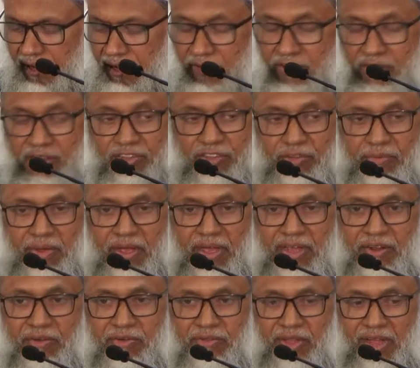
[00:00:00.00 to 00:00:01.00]
Allah
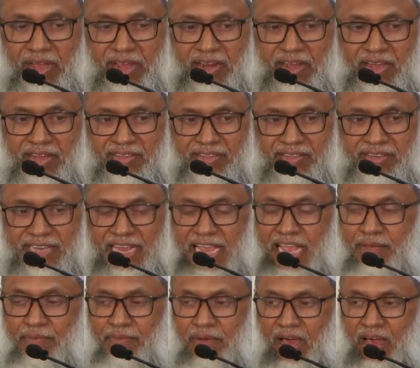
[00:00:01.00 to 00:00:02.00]
subhanahu wa ta'ala's
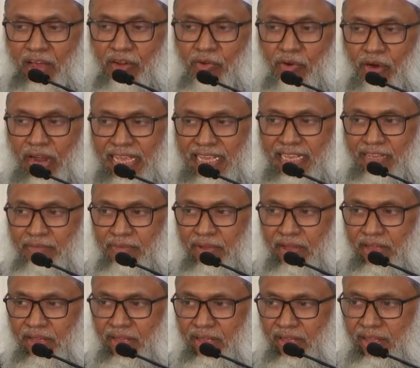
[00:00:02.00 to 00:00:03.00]
name Al Rahim
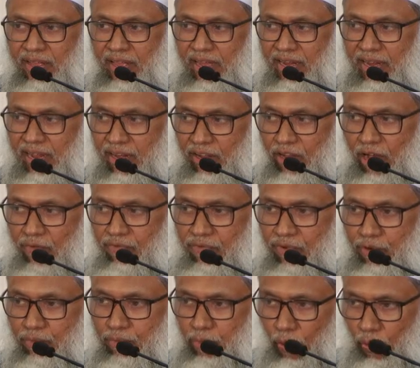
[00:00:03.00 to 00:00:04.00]
and Al
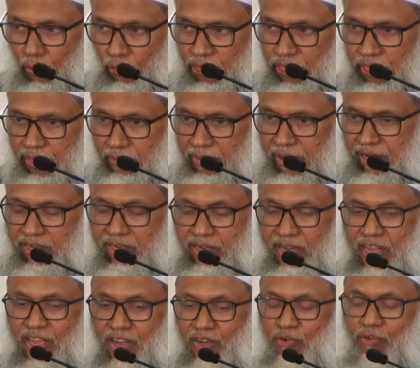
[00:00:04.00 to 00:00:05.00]
Ghafur both. But
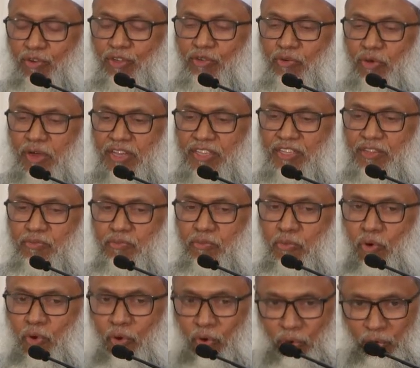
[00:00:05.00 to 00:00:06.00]
which one is
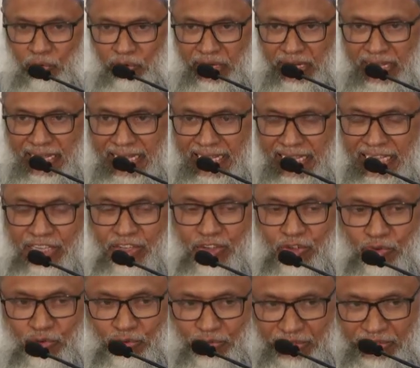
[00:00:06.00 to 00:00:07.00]
more
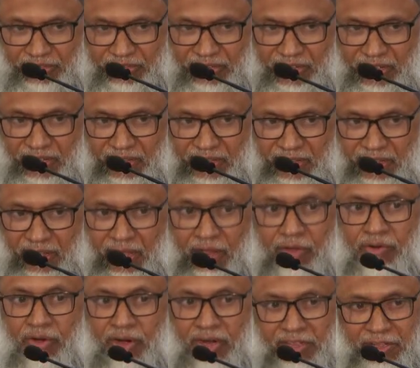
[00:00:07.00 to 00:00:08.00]
used? Al
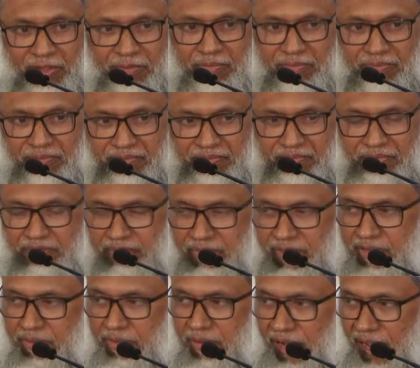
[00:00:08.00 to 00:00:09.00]
Rahim.
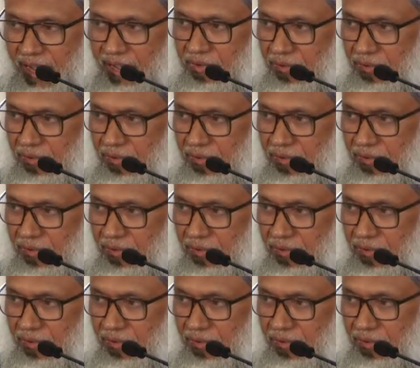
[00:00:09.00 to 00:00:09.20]
Bismillahir